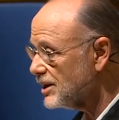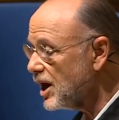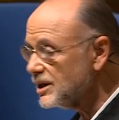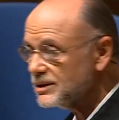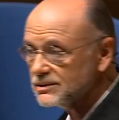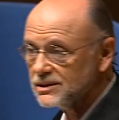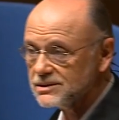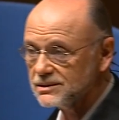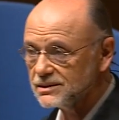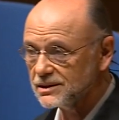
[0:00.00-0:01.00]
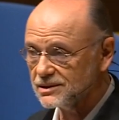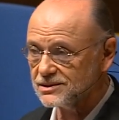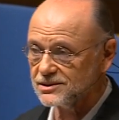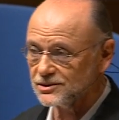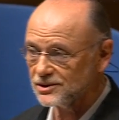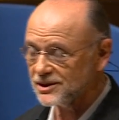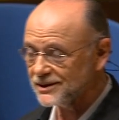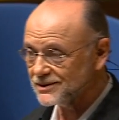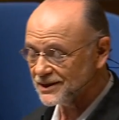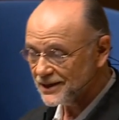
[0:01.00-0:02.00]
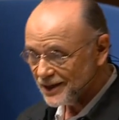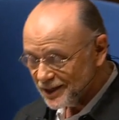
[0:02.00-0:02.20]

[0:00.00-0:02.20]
Hawking doesn't think it's a good idea.